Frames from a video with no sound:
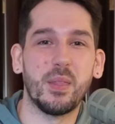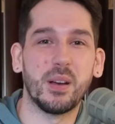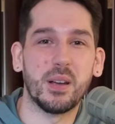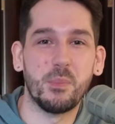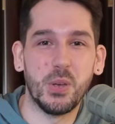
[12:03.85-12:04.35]

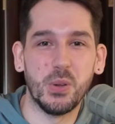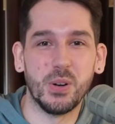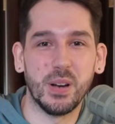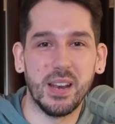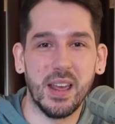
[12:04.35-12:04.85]
the
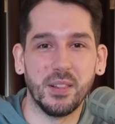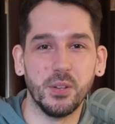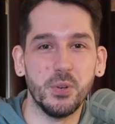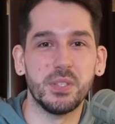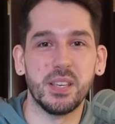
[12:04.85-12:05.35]
computer in a
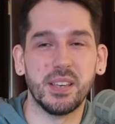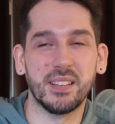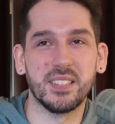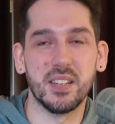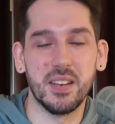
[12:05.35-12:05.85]

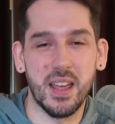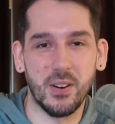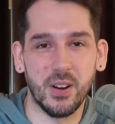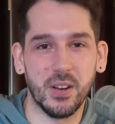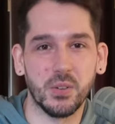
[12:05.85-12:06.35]
losing
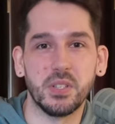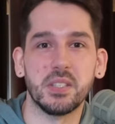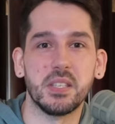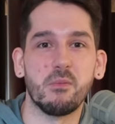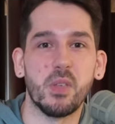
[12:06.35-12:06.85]
scenario to
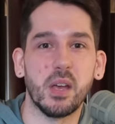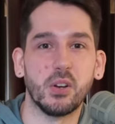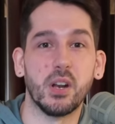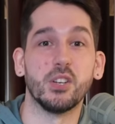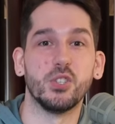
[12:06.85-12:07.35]
see if they
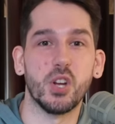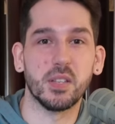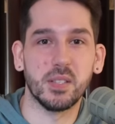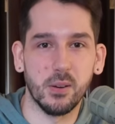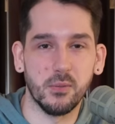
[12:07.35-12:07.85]
could
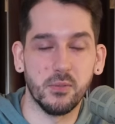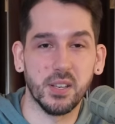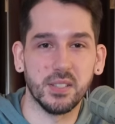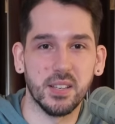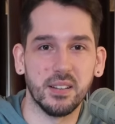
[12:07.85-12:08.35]
adjust and
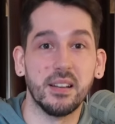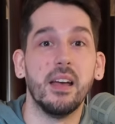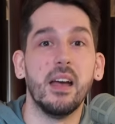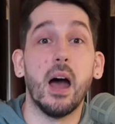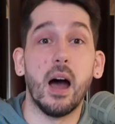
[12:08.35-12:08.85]
fix it.
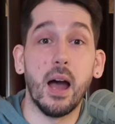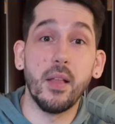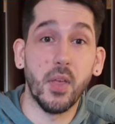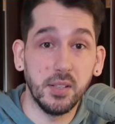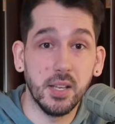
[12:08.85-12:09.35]

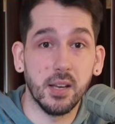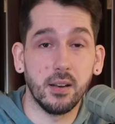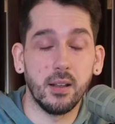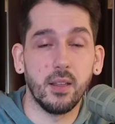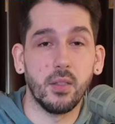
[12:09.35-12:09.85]
And they
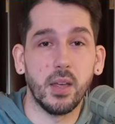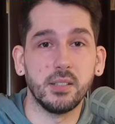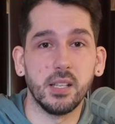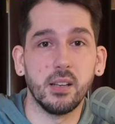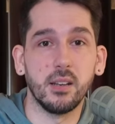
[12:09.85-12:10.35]
did. They
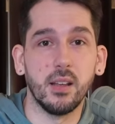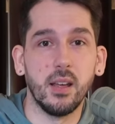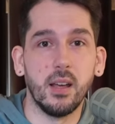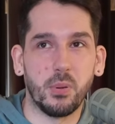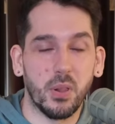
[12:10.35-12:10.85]
did
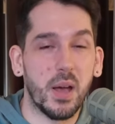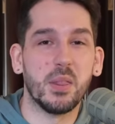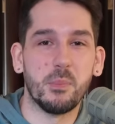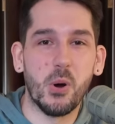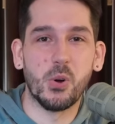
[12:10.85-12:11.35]
play
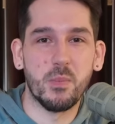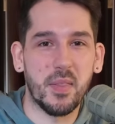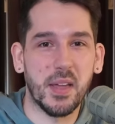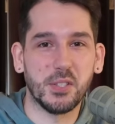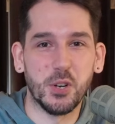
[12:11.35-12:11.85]
the
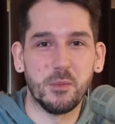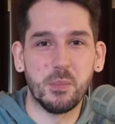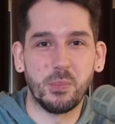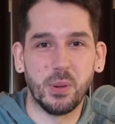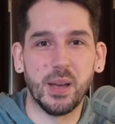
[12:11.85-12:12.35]
Pokemon that should have
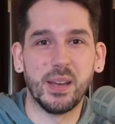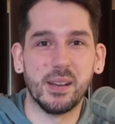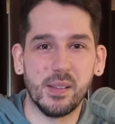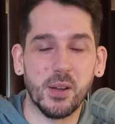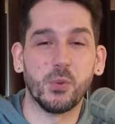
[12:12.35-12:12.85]
been played
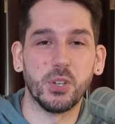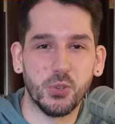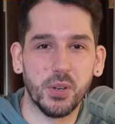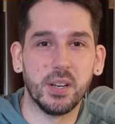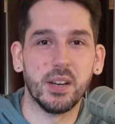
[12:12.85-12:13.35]
and like
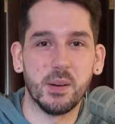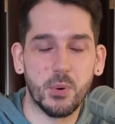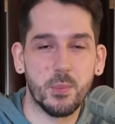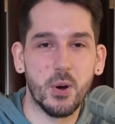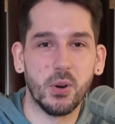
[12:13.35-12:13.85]
retreated and
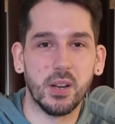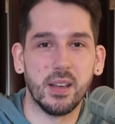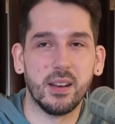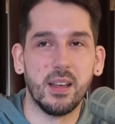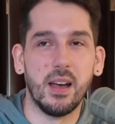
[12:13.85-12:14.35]
promoted
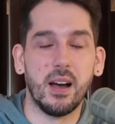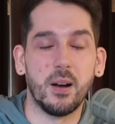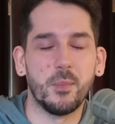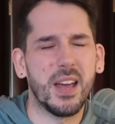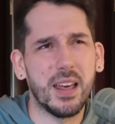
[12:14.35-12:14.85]
it.
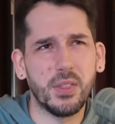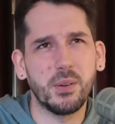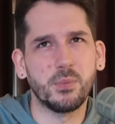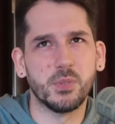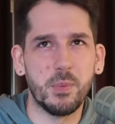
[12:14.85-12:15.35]
And I
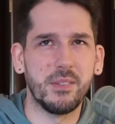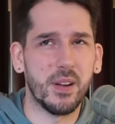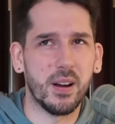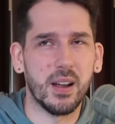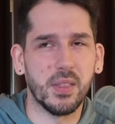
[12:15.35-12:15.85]
think, to be
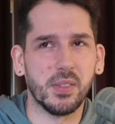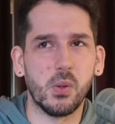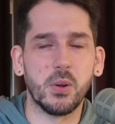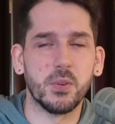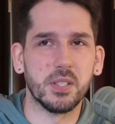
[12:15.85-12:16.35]
fair, I think the
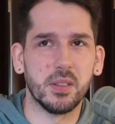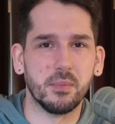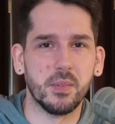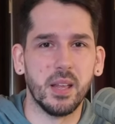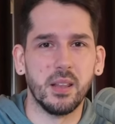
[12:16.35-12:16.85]
only
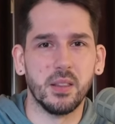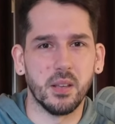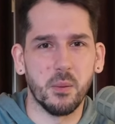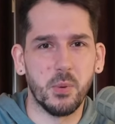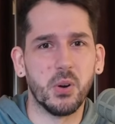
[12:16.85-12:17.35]
reason
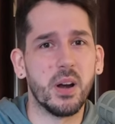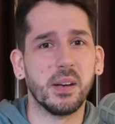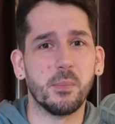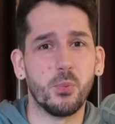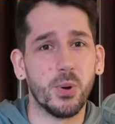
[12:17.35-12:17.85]
the computer
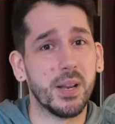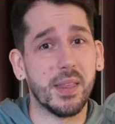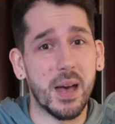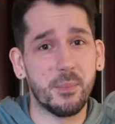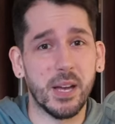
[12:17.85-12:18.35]
ended up
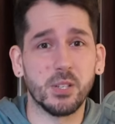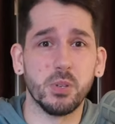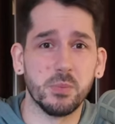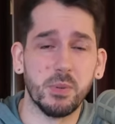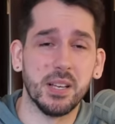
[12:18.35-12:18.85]
winning that match
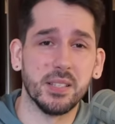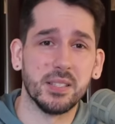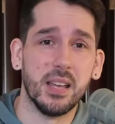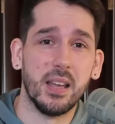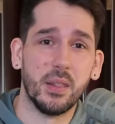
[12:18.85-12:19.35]
was
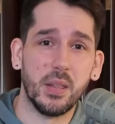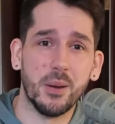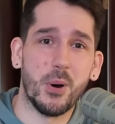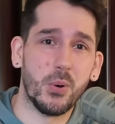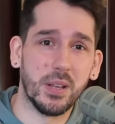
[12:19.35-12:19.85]
because the
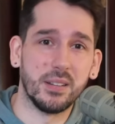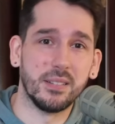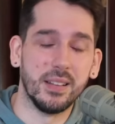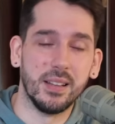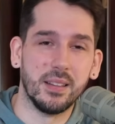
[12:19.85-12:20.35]
opponent
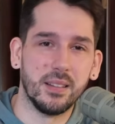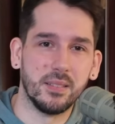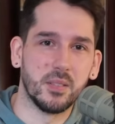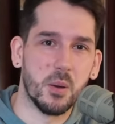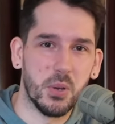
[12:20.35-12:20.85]

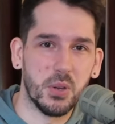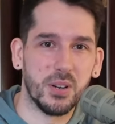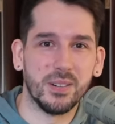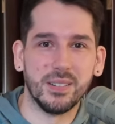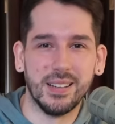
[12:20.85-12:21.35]

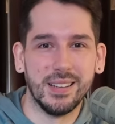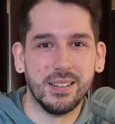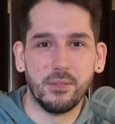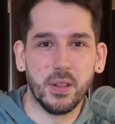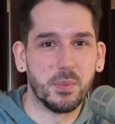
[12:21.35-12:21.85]
computer
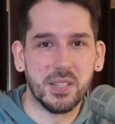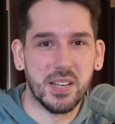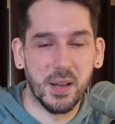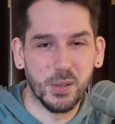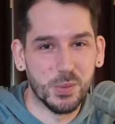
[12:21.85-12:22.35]
flipped
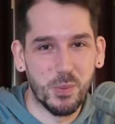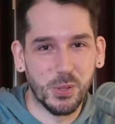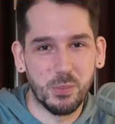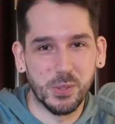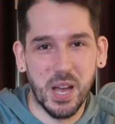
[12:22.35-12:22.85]
tails
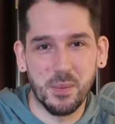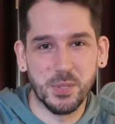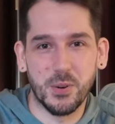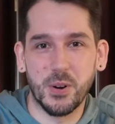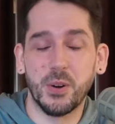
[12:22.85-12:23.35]
multiple
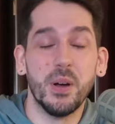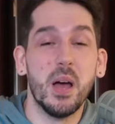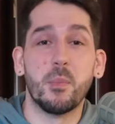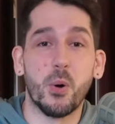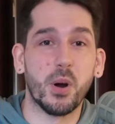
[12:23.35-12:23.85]
times in a row.
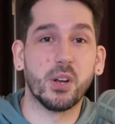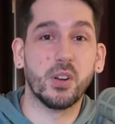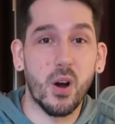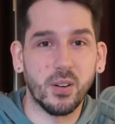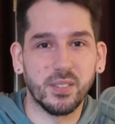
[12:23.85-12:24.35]
But
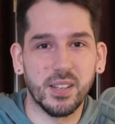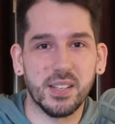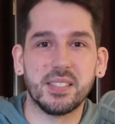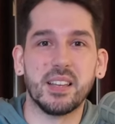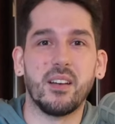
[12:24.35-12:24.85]

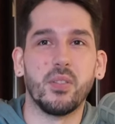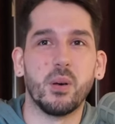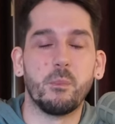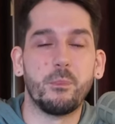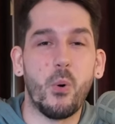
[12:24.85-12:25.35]
regardless,
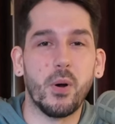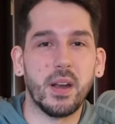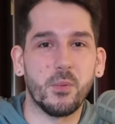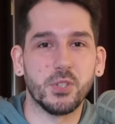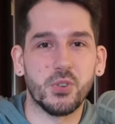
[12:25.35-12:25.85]
the
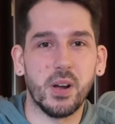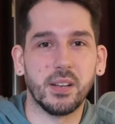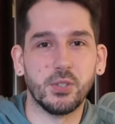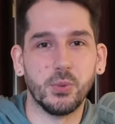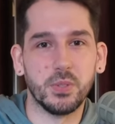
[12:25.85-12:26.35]
point I was
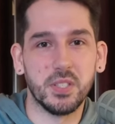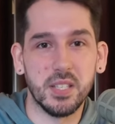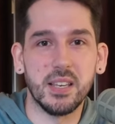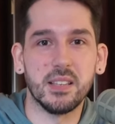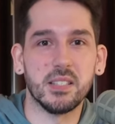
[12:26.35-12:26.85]
trying to
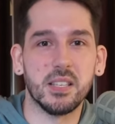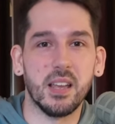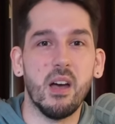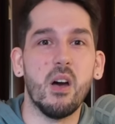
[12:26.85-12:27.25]
see is,